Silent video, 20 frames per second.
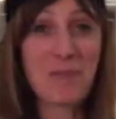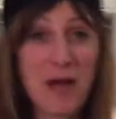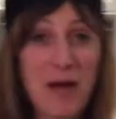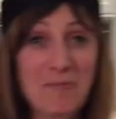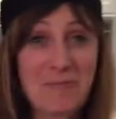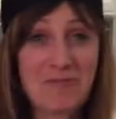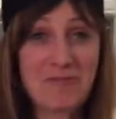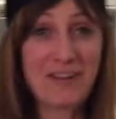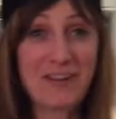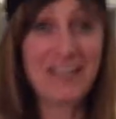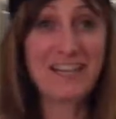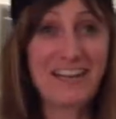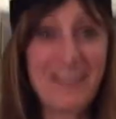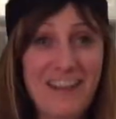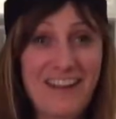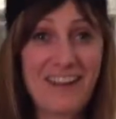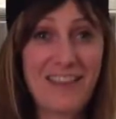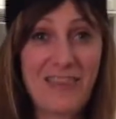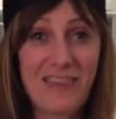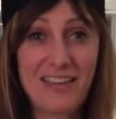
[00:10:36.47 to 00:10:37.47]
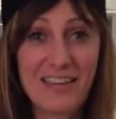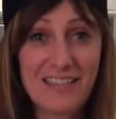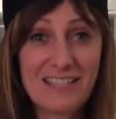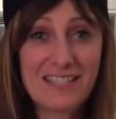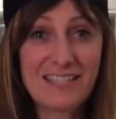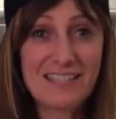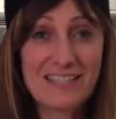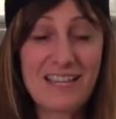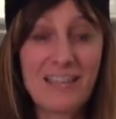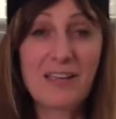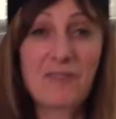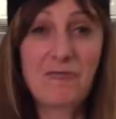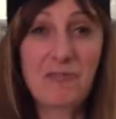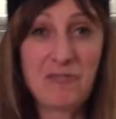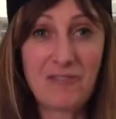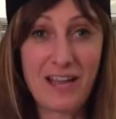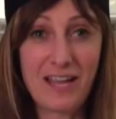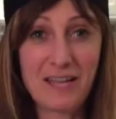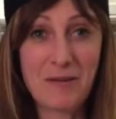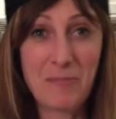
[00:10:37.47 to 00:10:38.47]
a pomegranate. This, if you
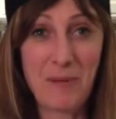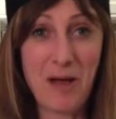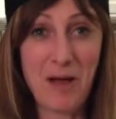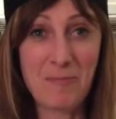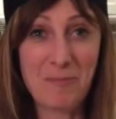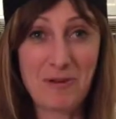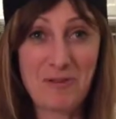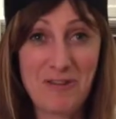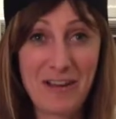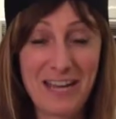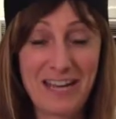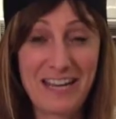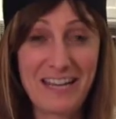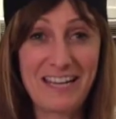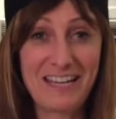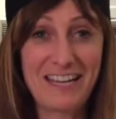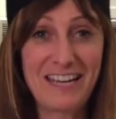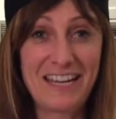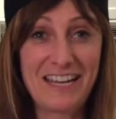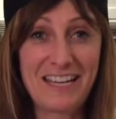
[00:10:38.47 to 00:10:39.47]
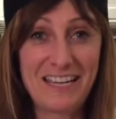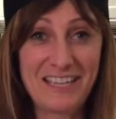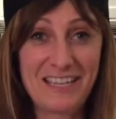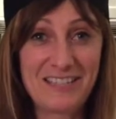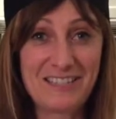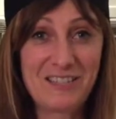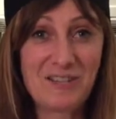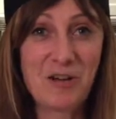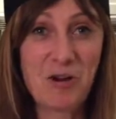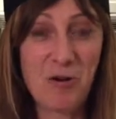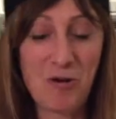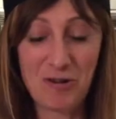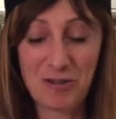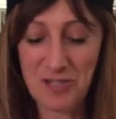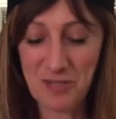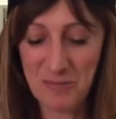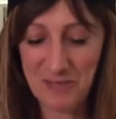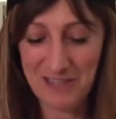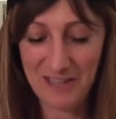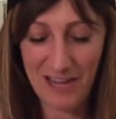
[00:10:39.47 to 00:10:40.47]
like pomegranate, is going
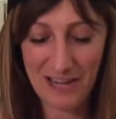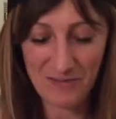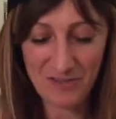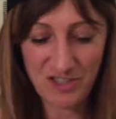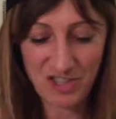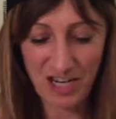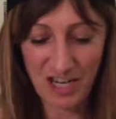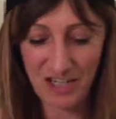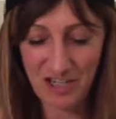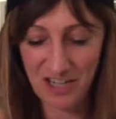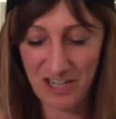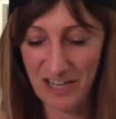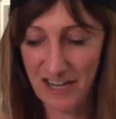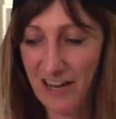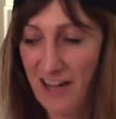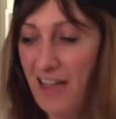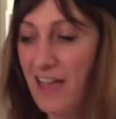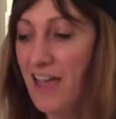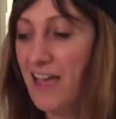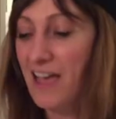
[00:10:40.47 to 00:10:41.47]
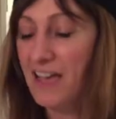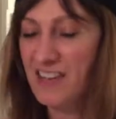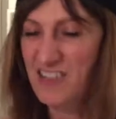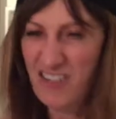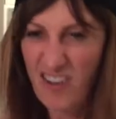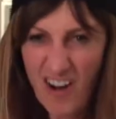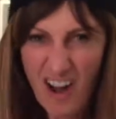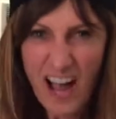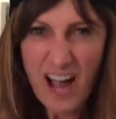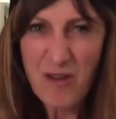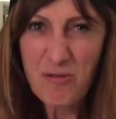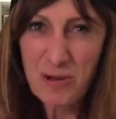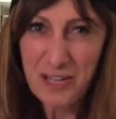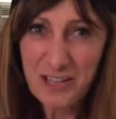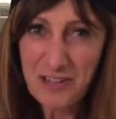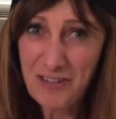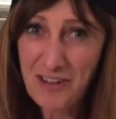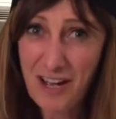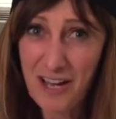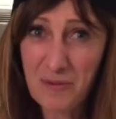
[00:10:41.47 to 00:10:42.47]
to be life-changing. You know how when
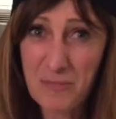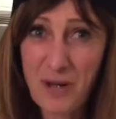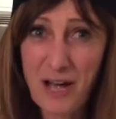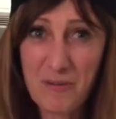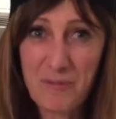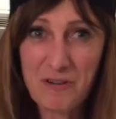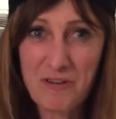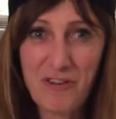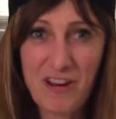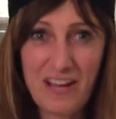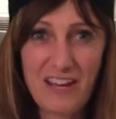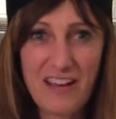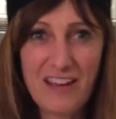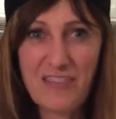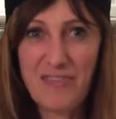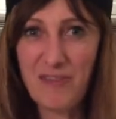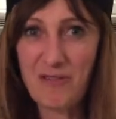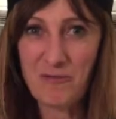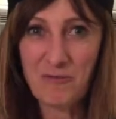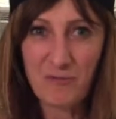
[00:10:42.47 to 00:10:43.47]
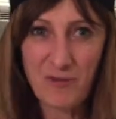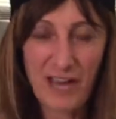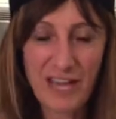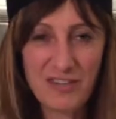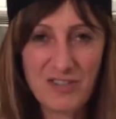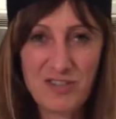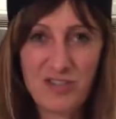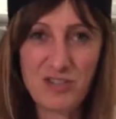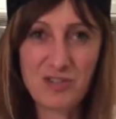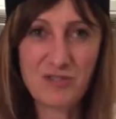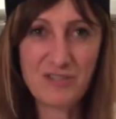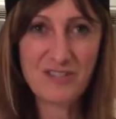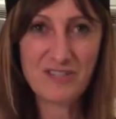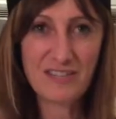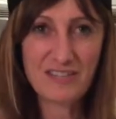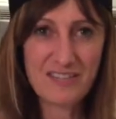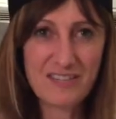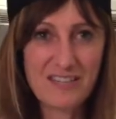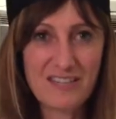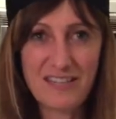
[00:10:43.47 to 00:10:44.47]
you cut pomegranate, the red
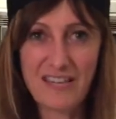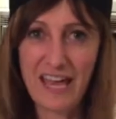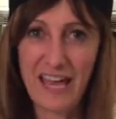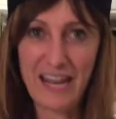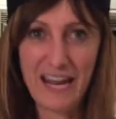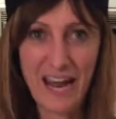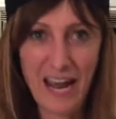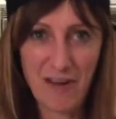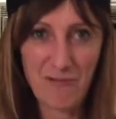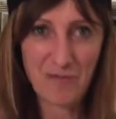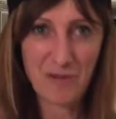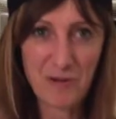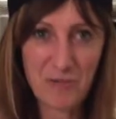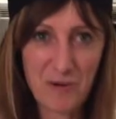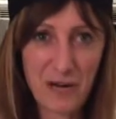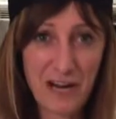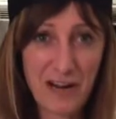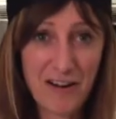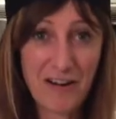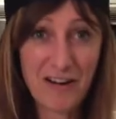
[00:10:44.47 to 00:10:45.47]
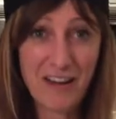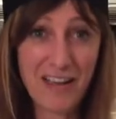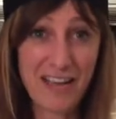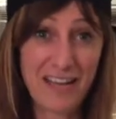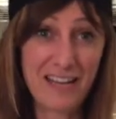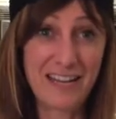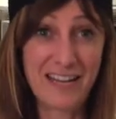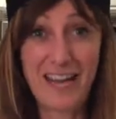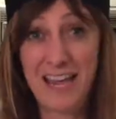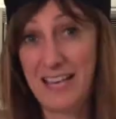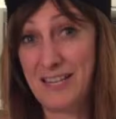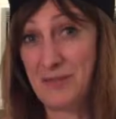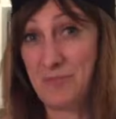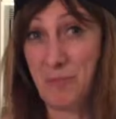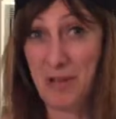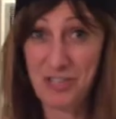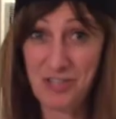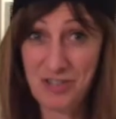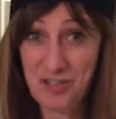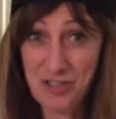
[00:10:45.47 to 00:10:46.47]
juices get everywhere, and as
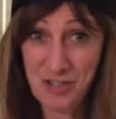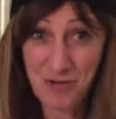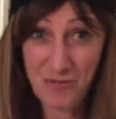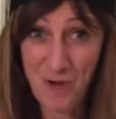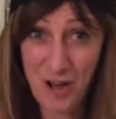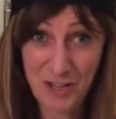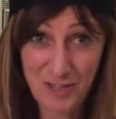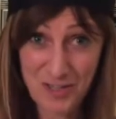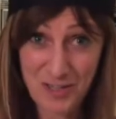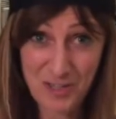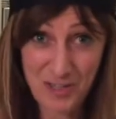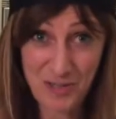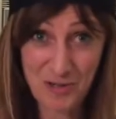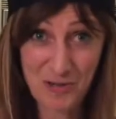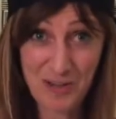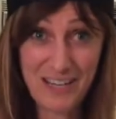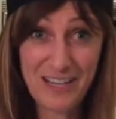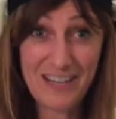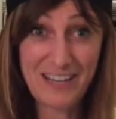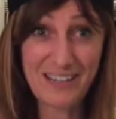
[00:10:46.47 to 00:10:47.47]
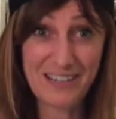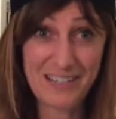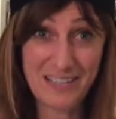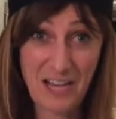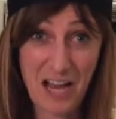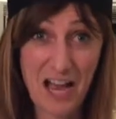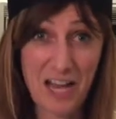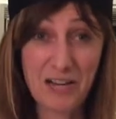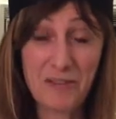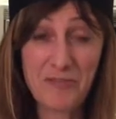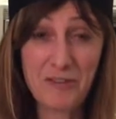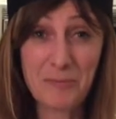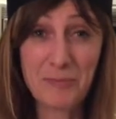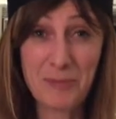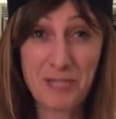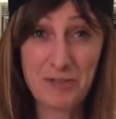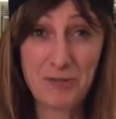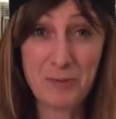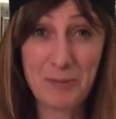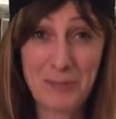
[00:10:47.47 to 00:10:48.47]
much as you want to do it, it's kind of a
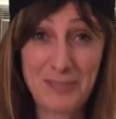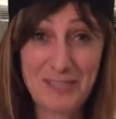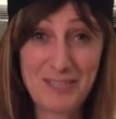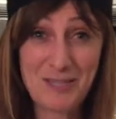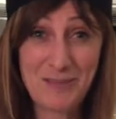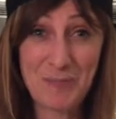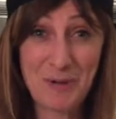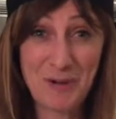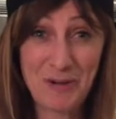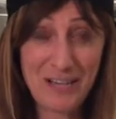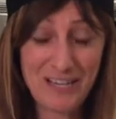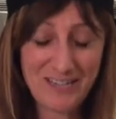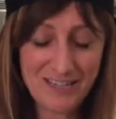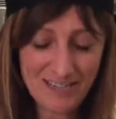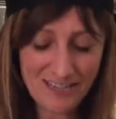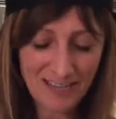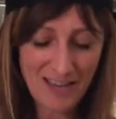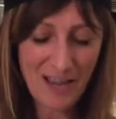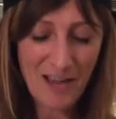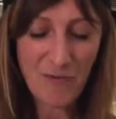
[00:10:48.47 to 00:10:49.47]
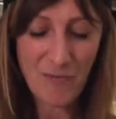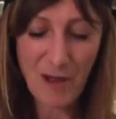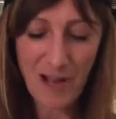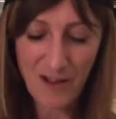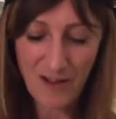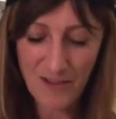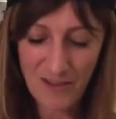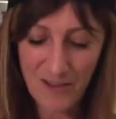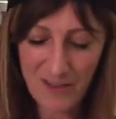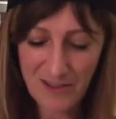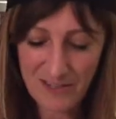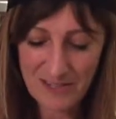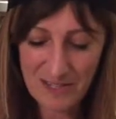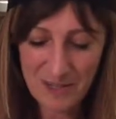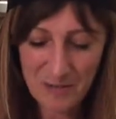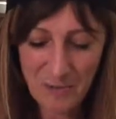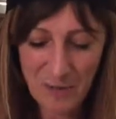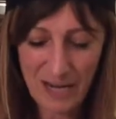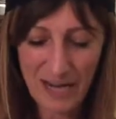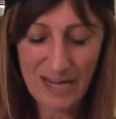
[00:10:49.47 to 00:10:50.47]
miserable experience? Well, this
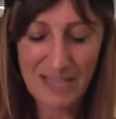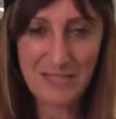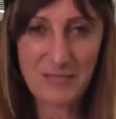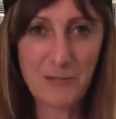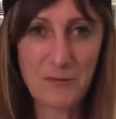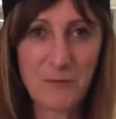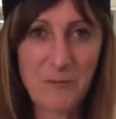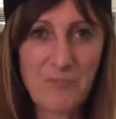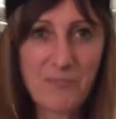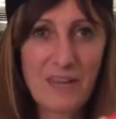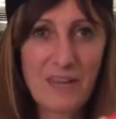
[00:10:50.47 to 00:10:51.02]
is what I do.